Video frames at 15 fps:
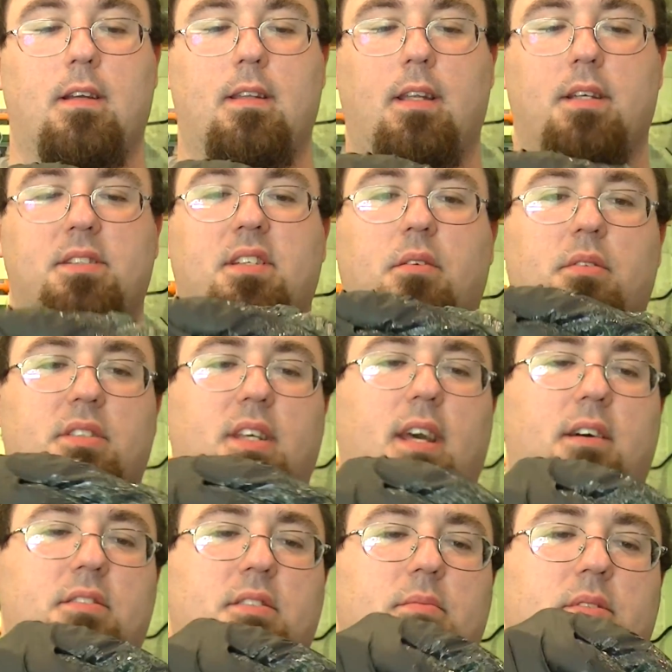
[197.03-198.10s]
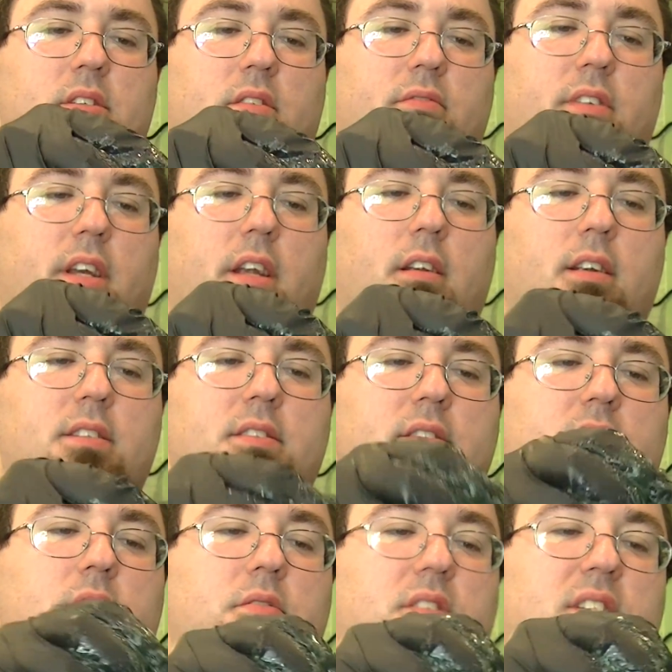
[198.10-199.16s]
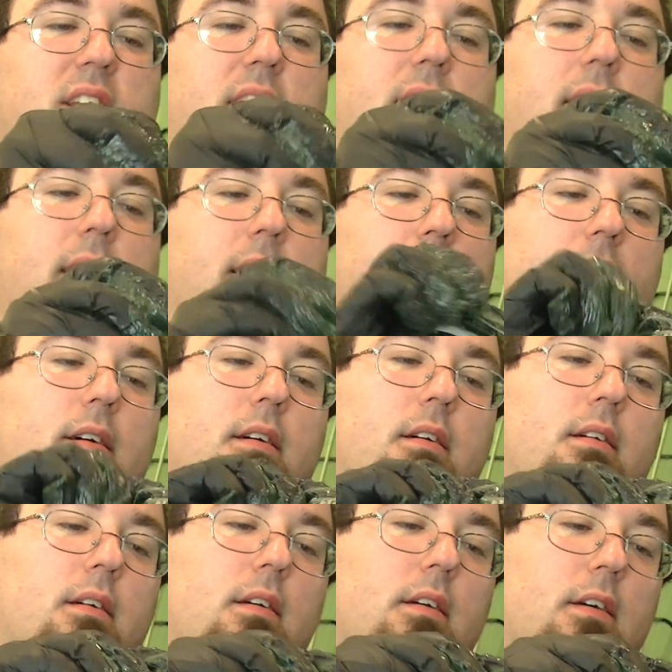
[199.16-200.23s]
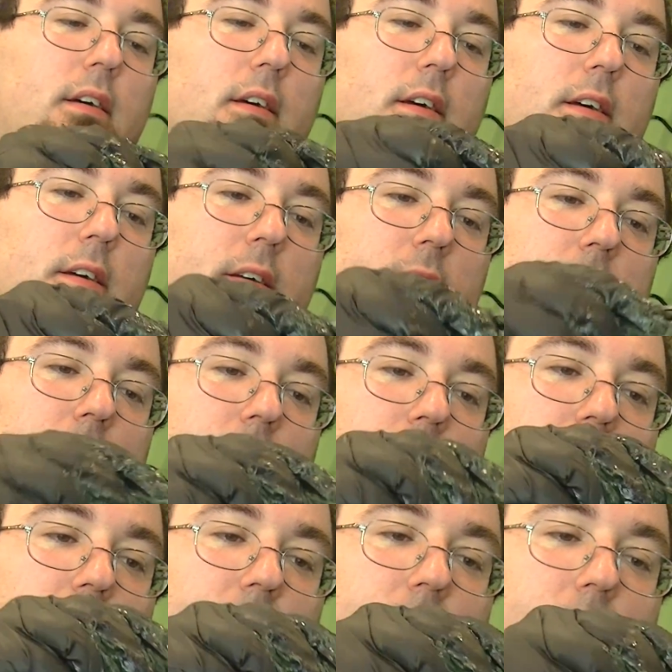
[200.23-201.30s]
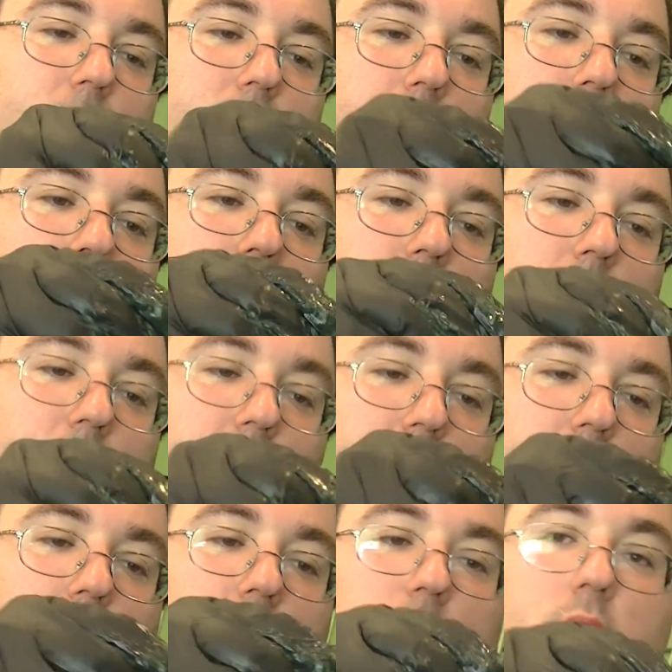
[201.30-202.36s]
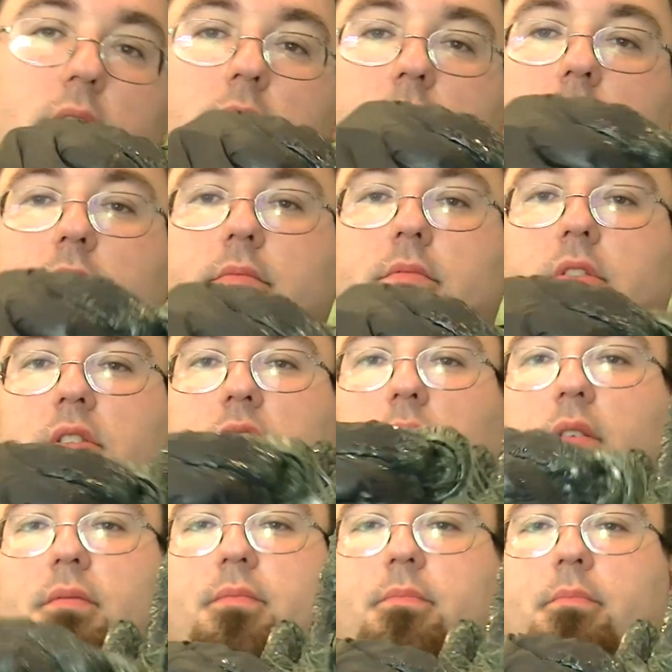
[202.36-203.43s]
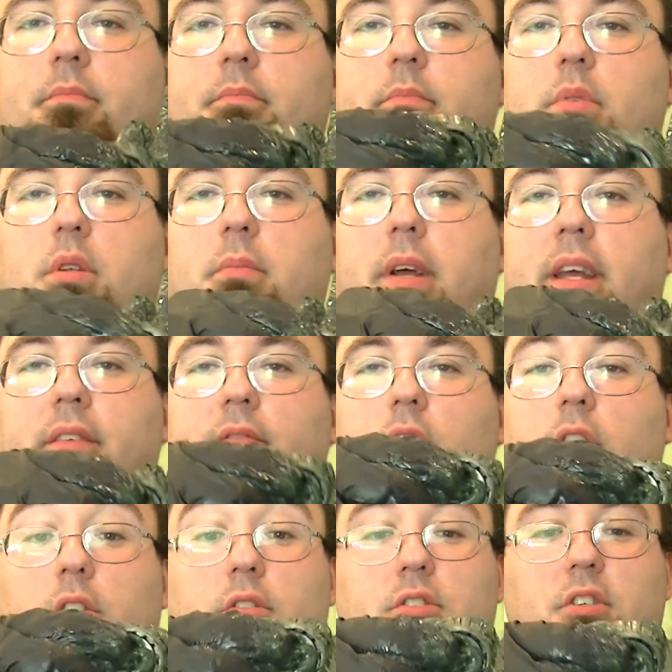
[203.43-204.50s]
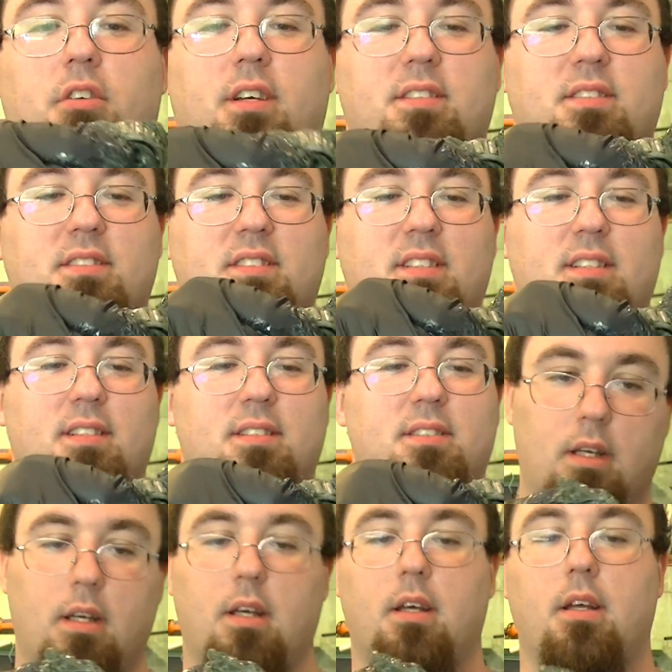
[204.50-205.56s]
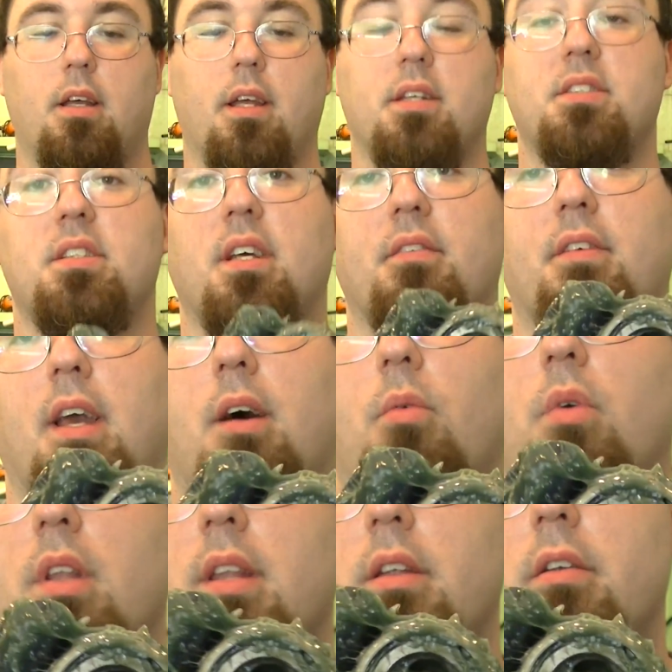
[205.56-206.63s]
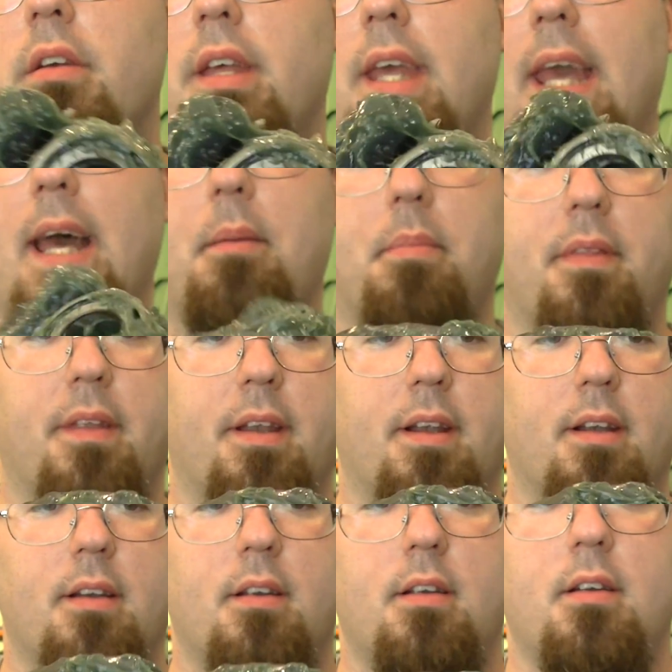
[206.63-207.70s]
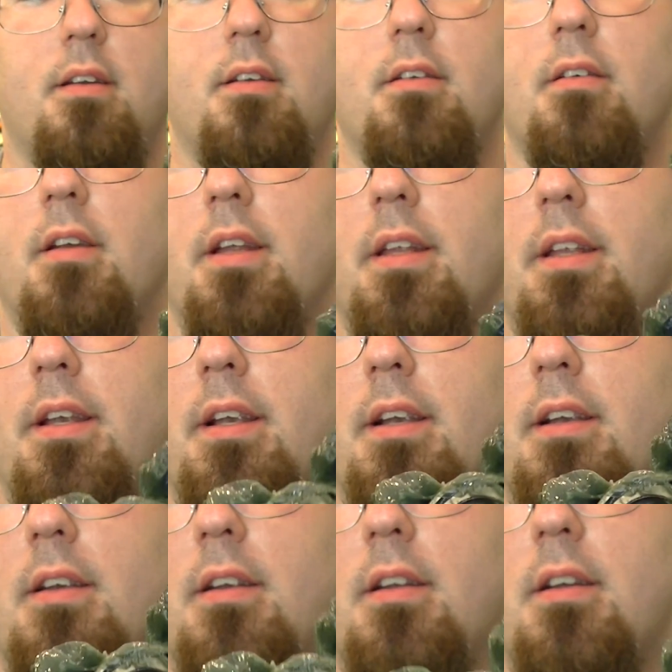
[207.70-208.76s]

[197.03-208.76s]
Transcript: Nice thing with calcium sulfonate grease, it's so sticky. I have no problem at all. Just sort of put my hand vertical so you guys can see this. You can see I've got one little gap there, right here,